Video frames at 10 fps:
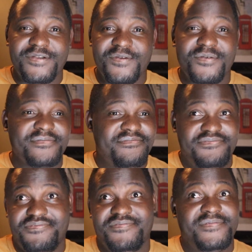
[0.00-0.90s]
or
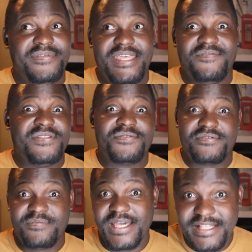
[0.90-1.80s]
even
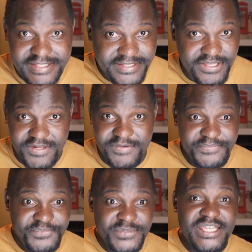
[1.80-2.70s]
3 months, you know,